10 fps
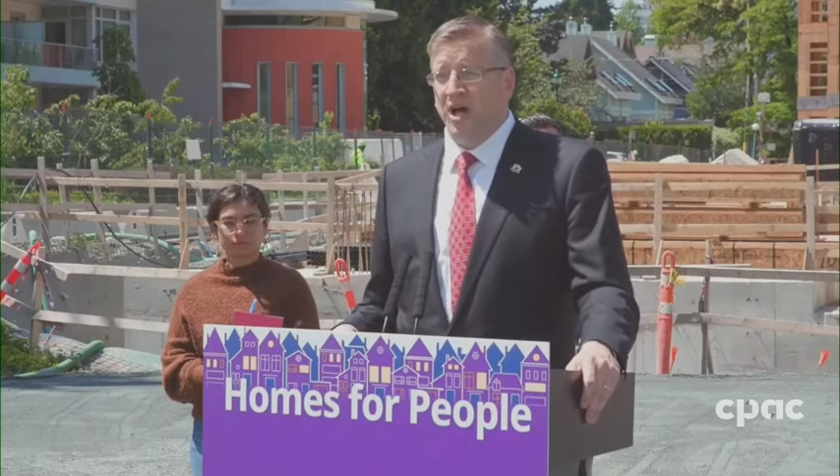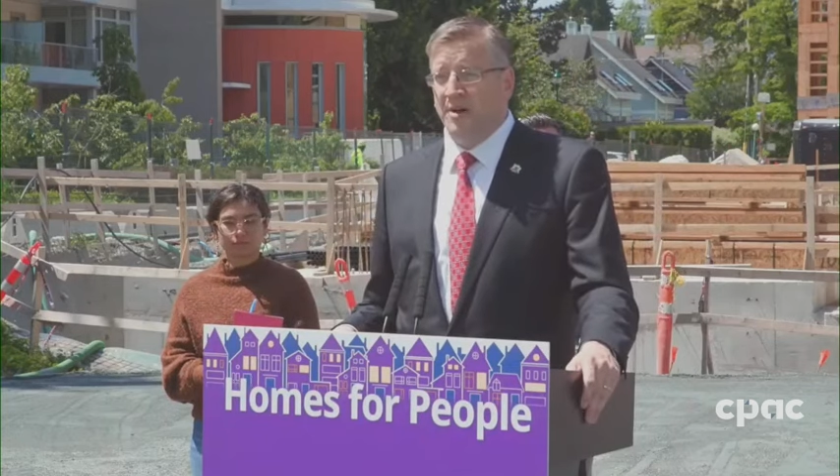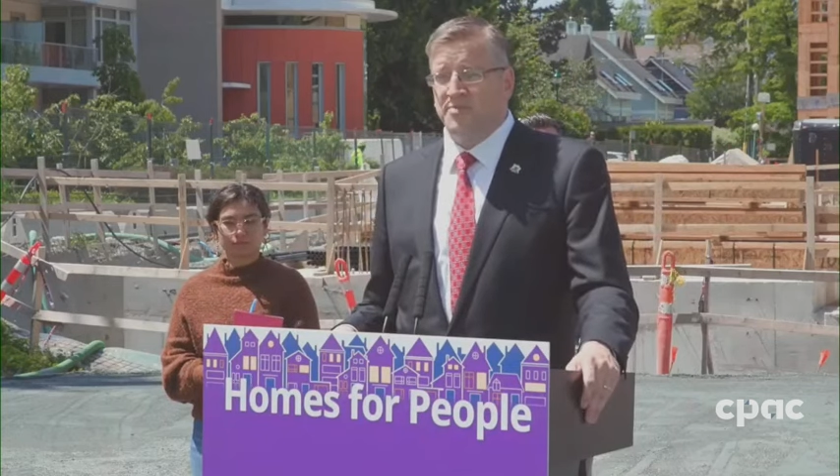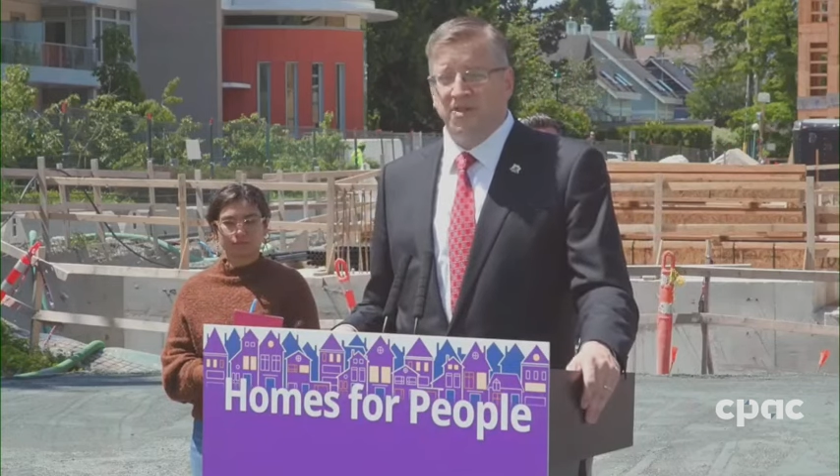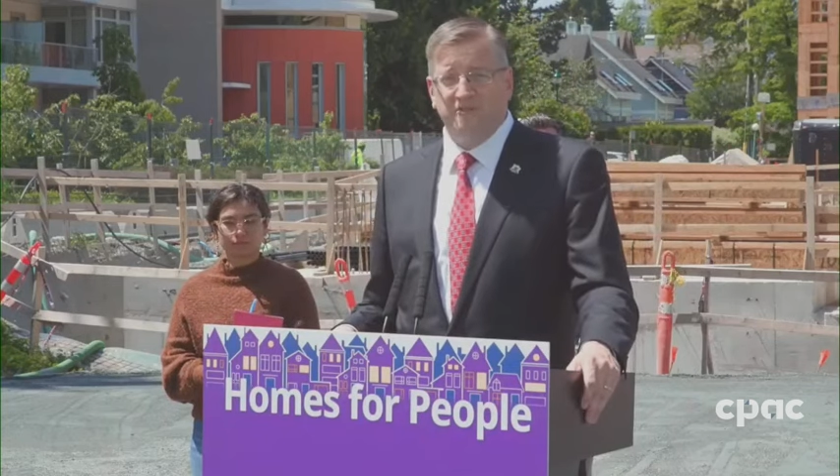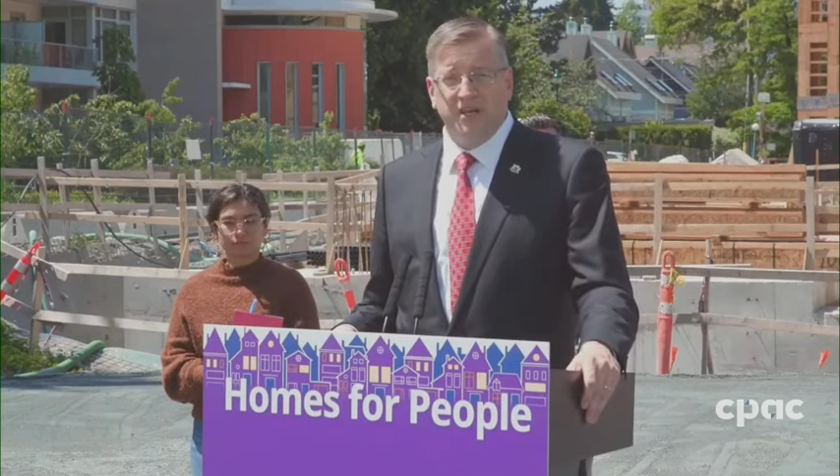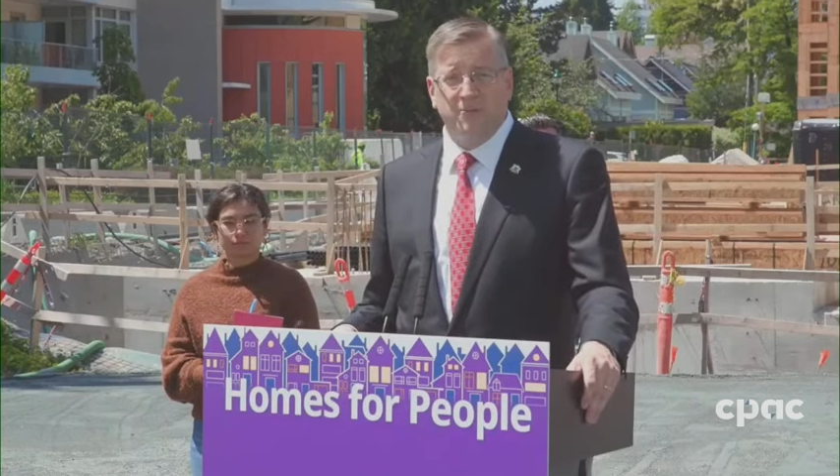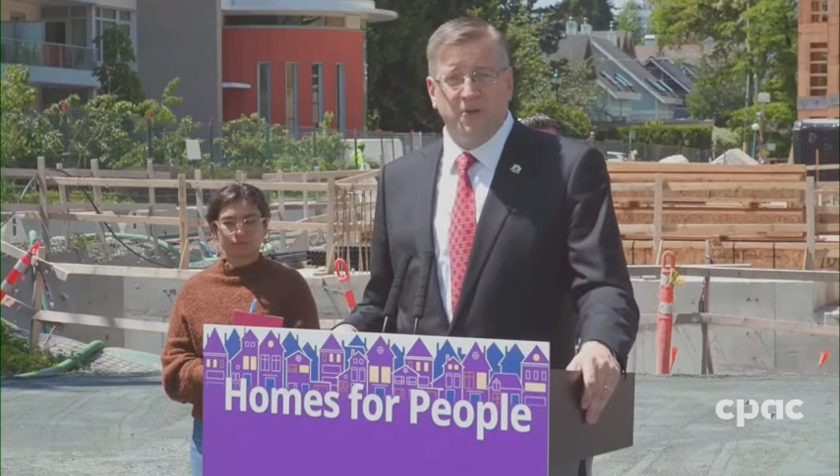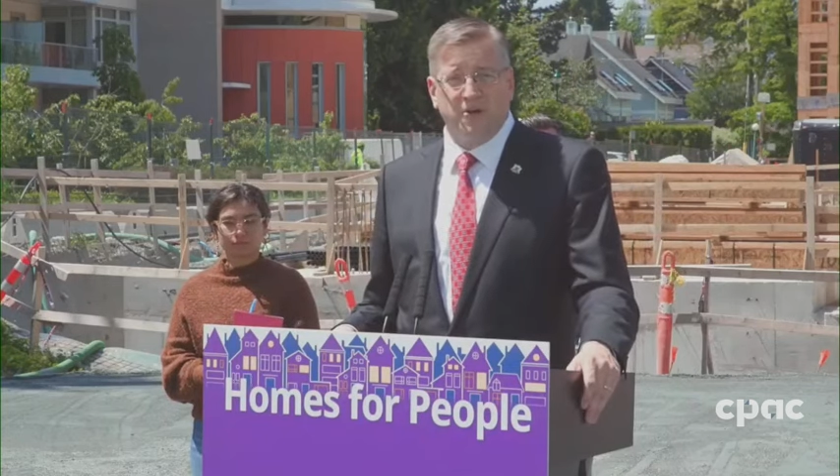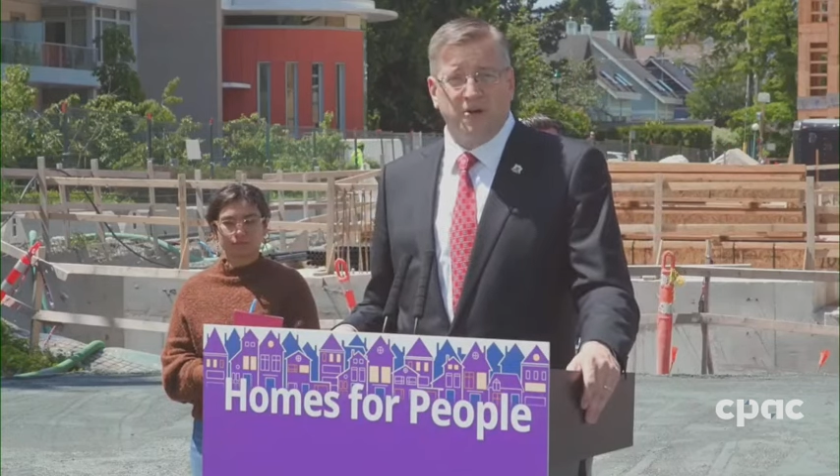option
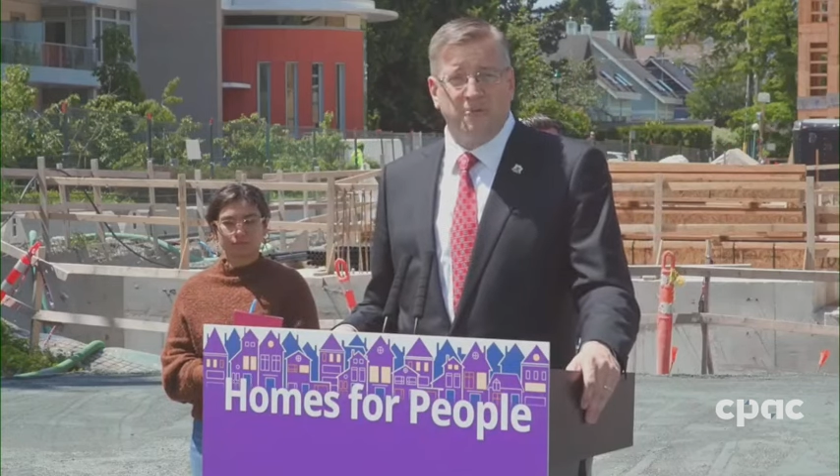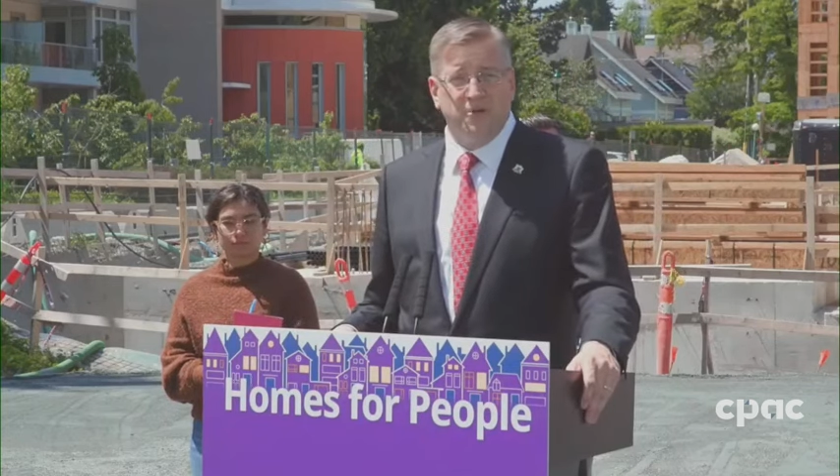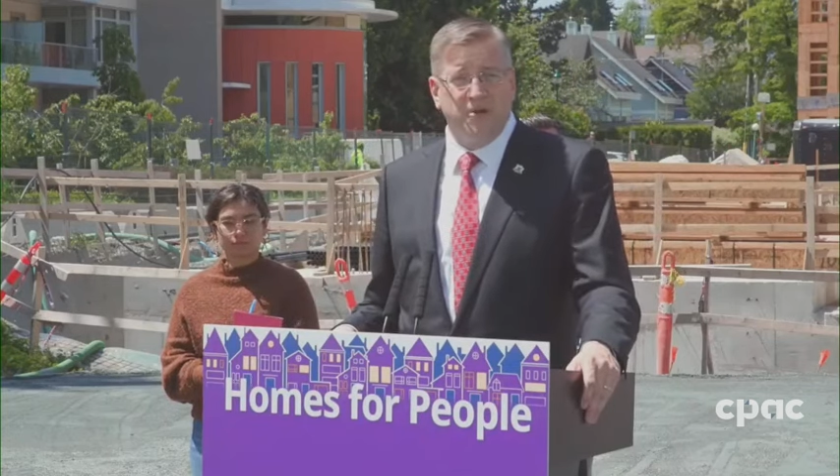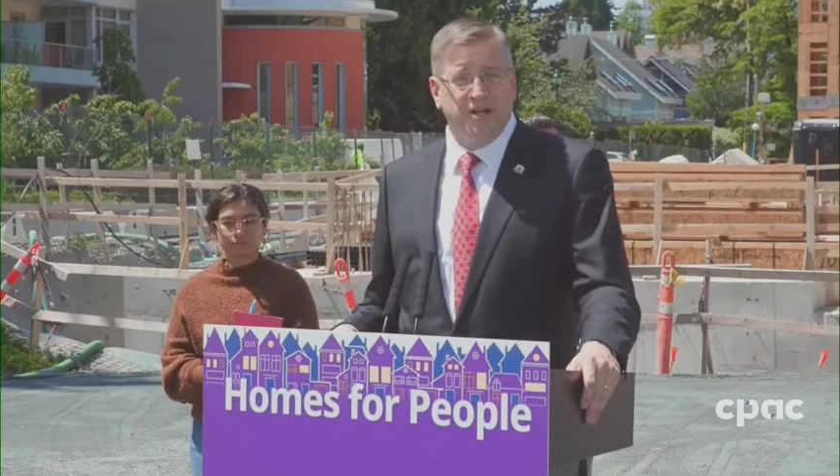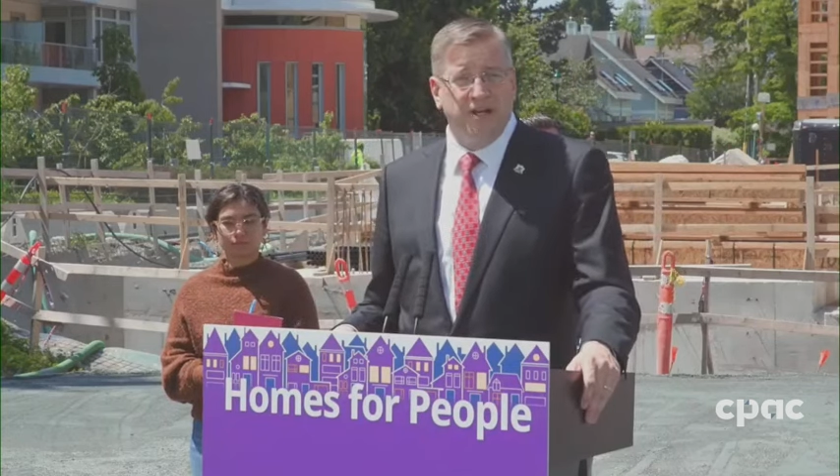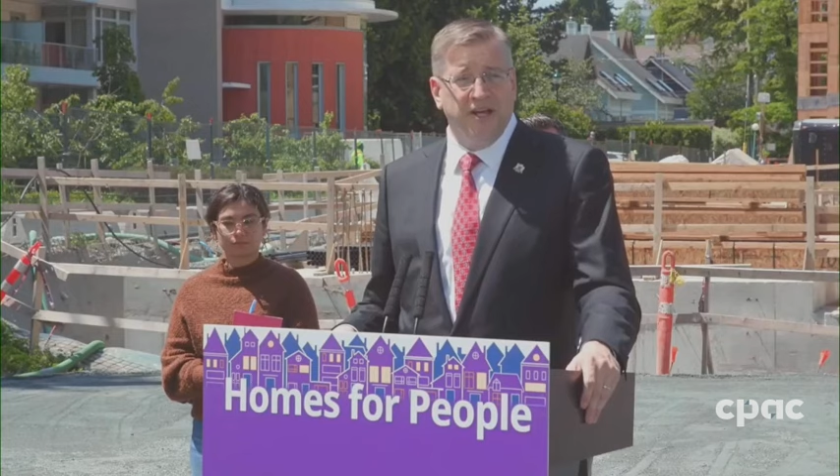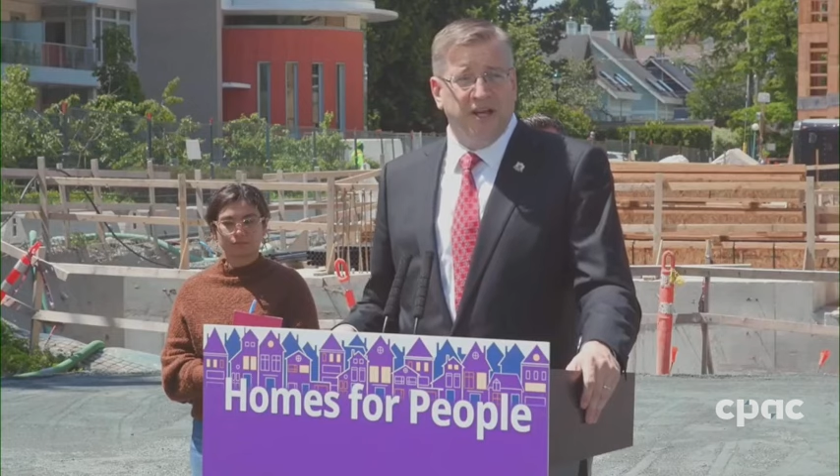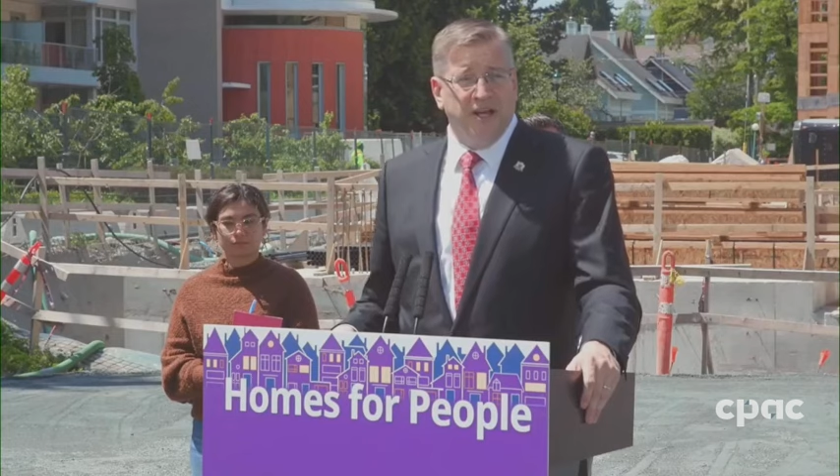available in our community,